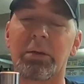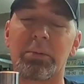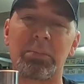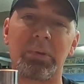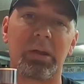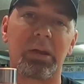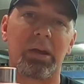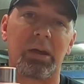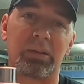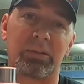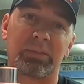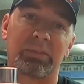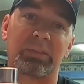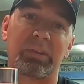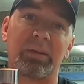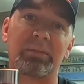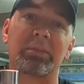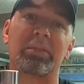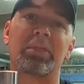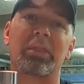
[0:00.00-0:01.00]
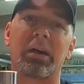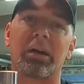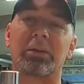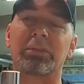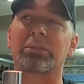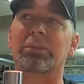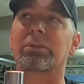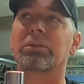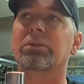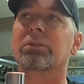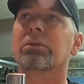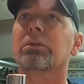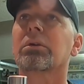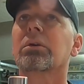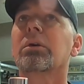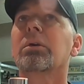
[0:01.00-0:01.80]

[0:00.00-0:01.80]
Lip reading: up being out 7 thousandths.